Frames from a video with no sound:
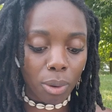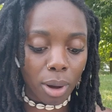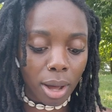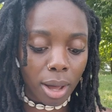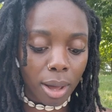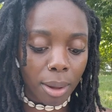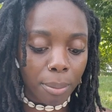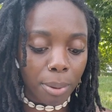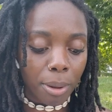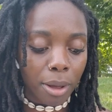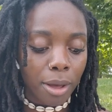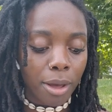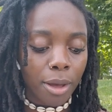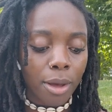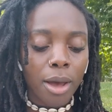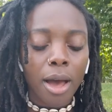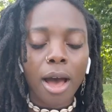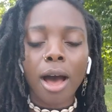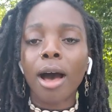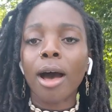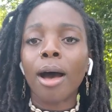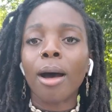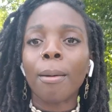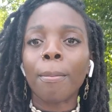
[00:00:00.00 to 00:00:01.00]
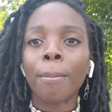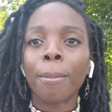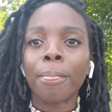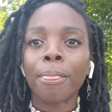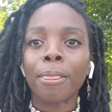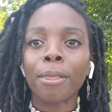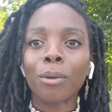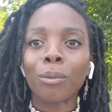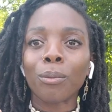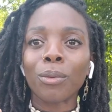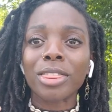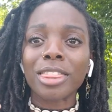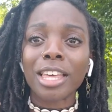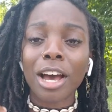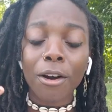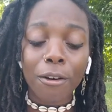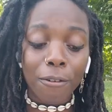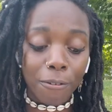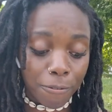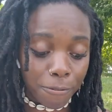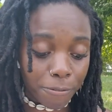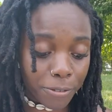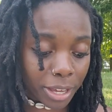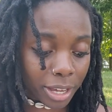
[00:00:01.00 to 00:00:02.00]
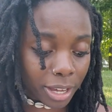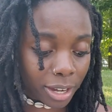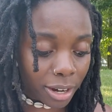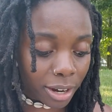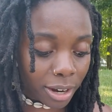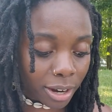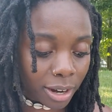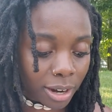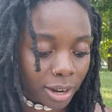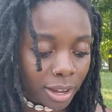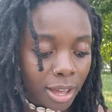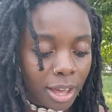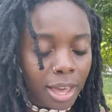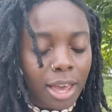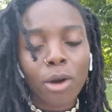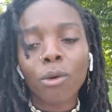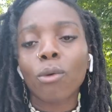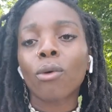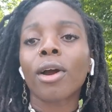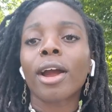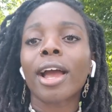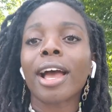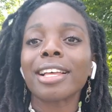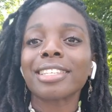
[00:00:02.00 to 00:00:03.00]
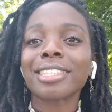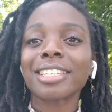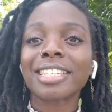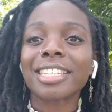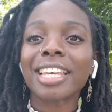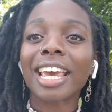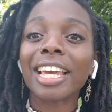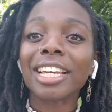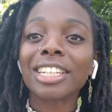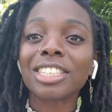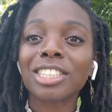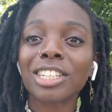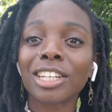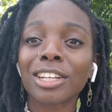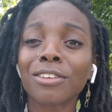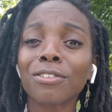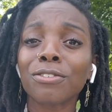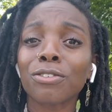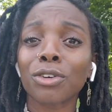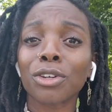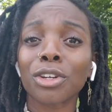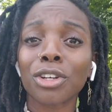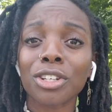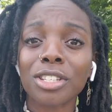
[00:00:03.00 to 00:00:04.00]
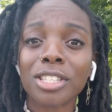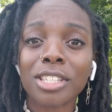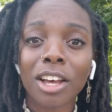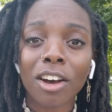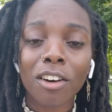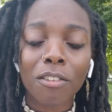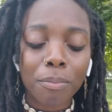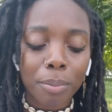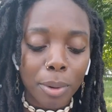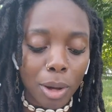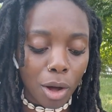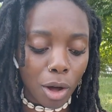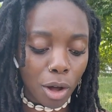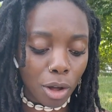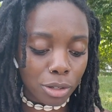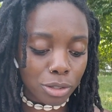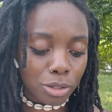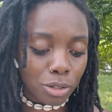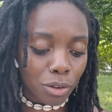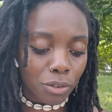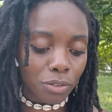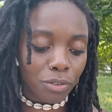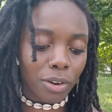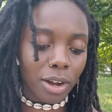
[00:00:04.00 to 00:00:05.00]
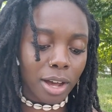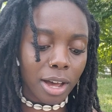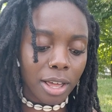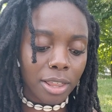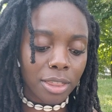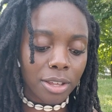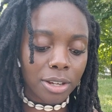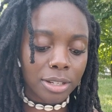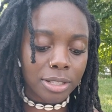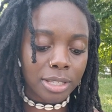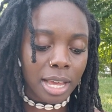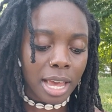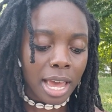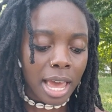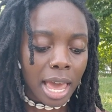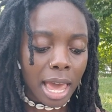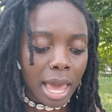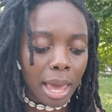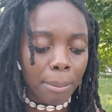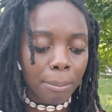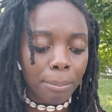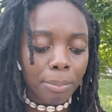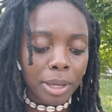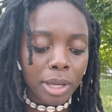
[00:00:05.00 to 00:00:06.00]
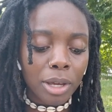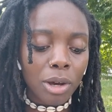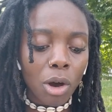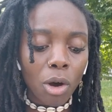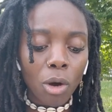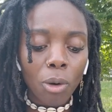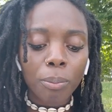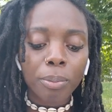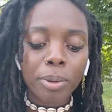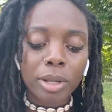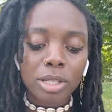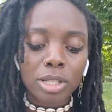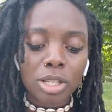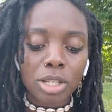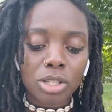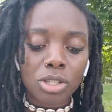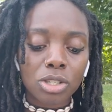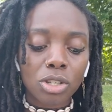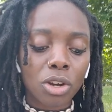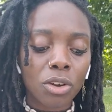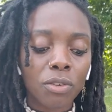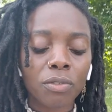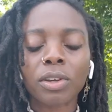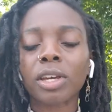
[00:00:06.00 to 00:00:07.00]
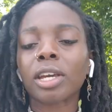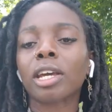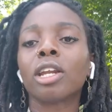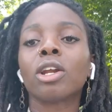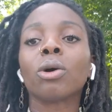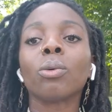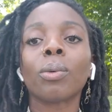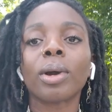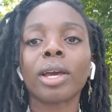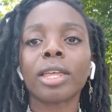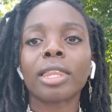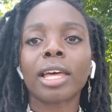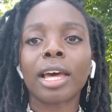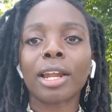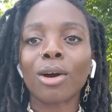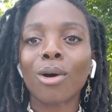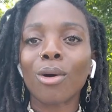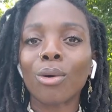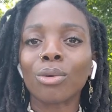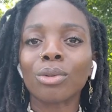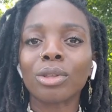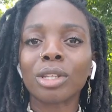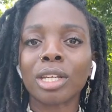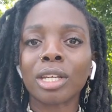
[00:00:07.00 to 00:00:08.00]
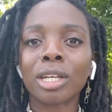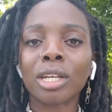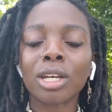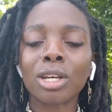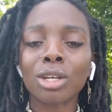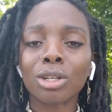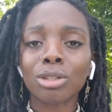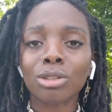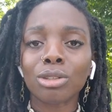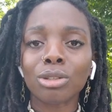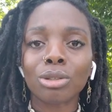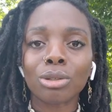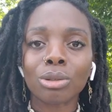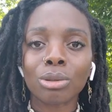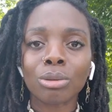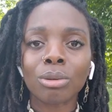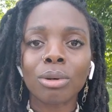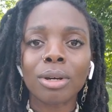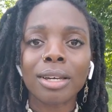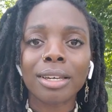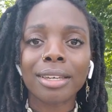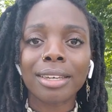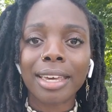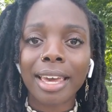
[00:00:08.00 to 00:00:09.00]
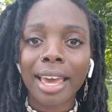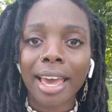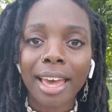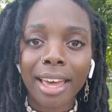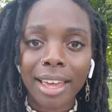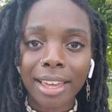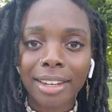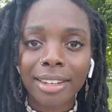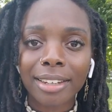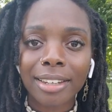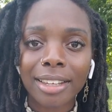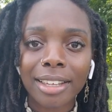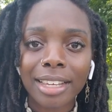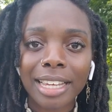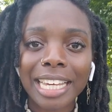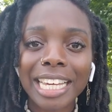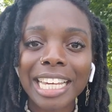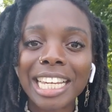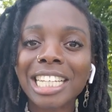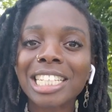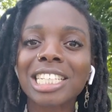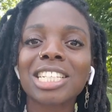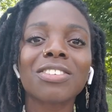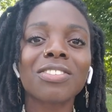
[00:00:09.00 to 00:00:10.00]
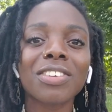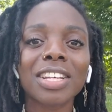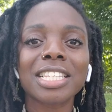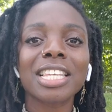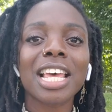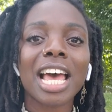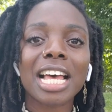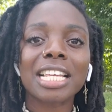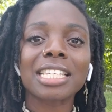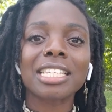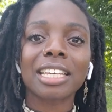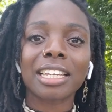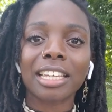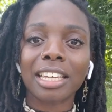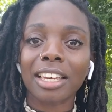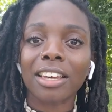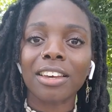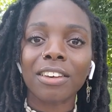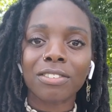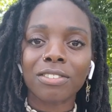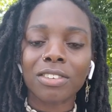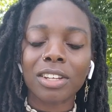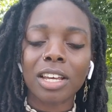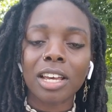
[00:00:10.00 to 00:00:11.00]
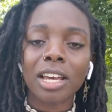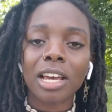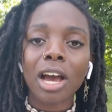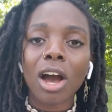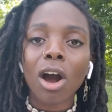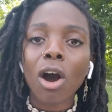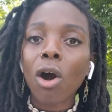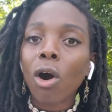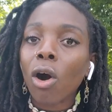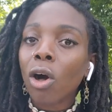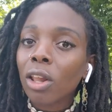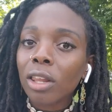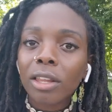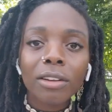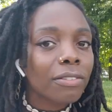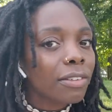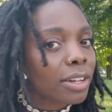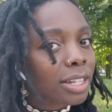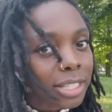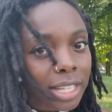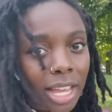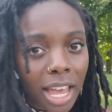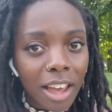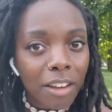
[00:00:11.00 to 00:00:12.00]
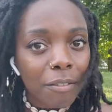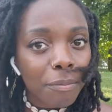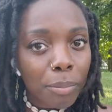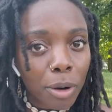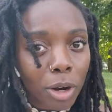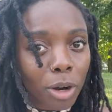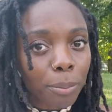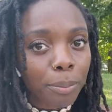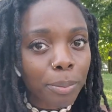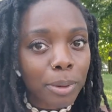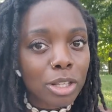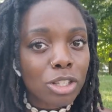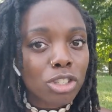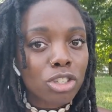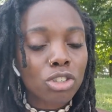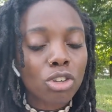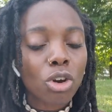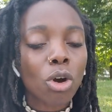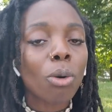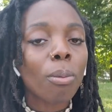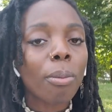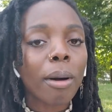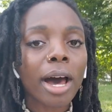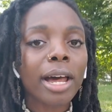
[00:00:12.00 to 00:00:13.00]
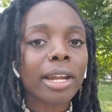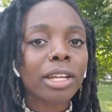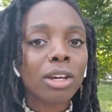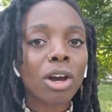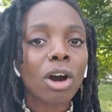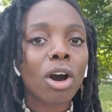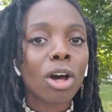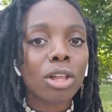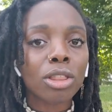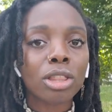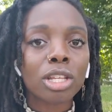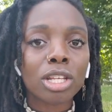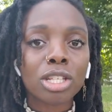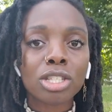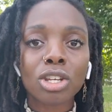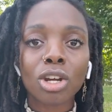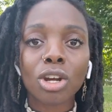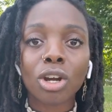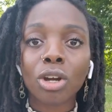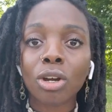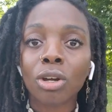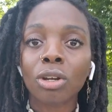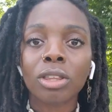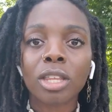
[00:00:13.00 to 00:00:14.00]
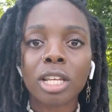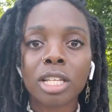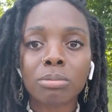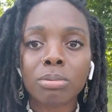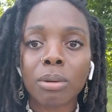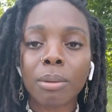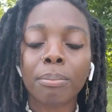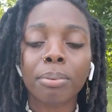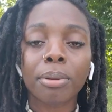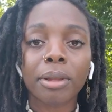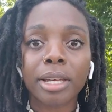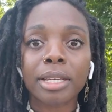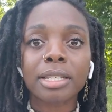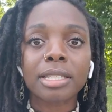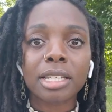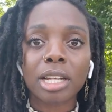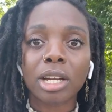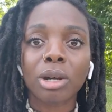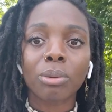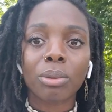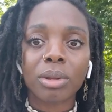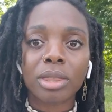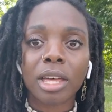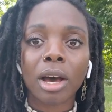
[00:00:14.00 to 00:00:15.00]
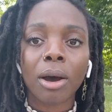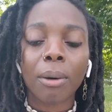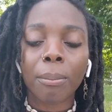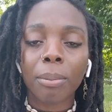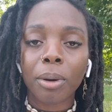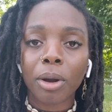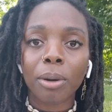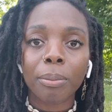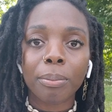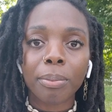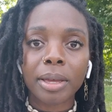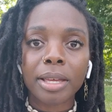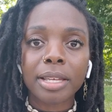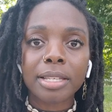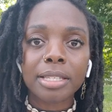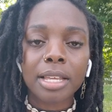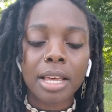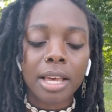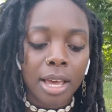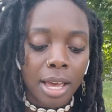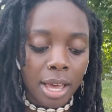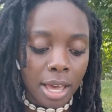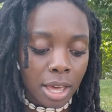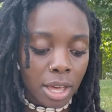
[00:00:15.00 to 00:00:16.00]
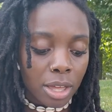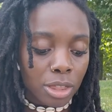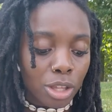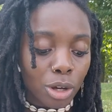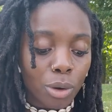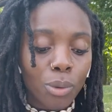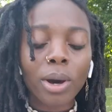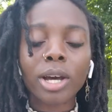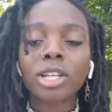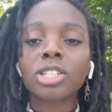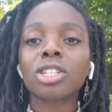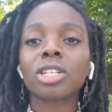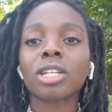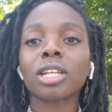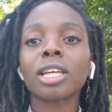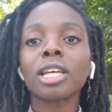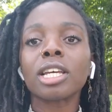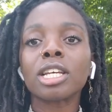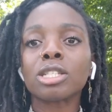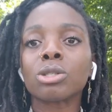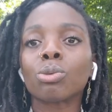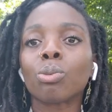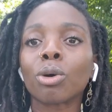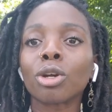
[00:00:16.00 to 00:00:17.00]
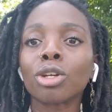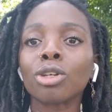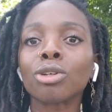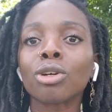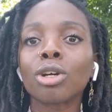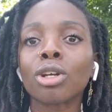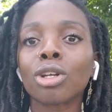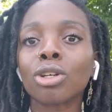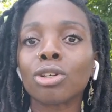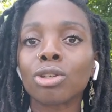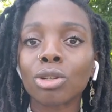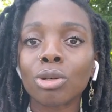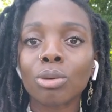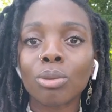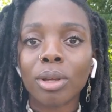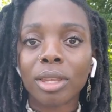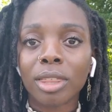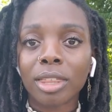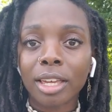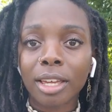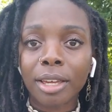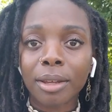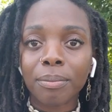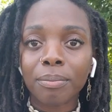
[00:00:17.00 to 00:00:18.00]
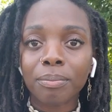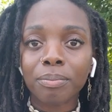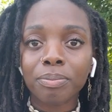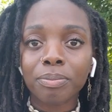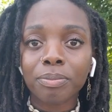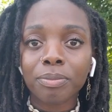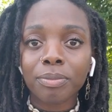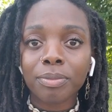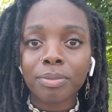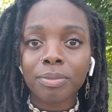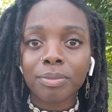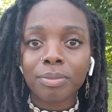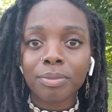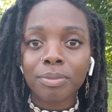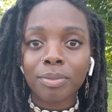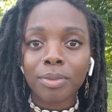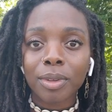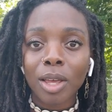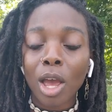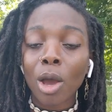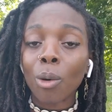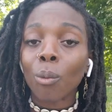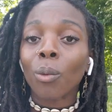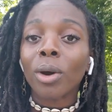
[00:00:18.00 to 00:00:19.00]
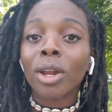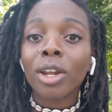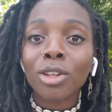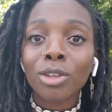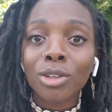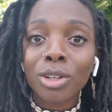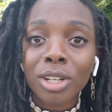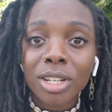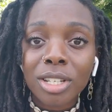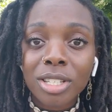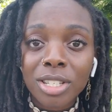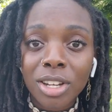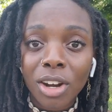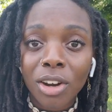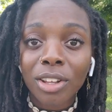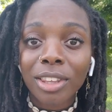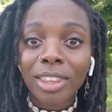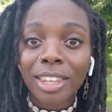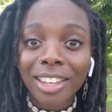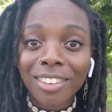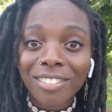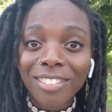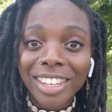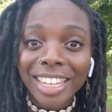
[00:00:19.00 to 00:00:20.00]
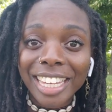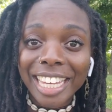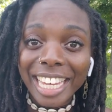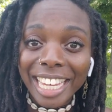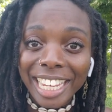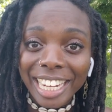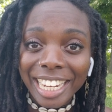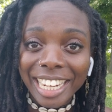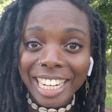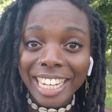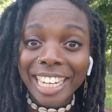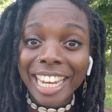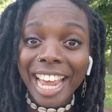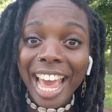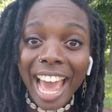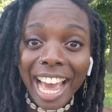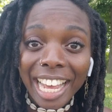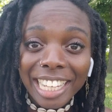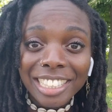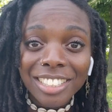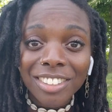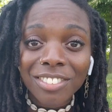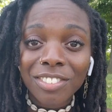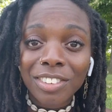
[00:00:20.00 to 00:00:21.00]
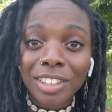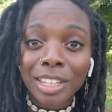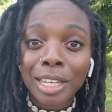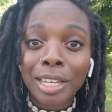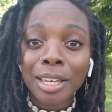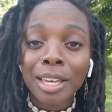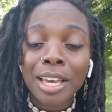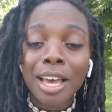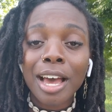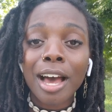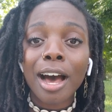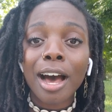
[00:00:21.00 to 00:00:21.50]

up without fear or hesitation for yourself, but also for others. And be open to serving in a way that only you can. Each of us has a gift. All of us have purpose. Nobody on this earth has been placed here without purpose. The question is, what are you going to do with it? And when are you going to start living in it and actively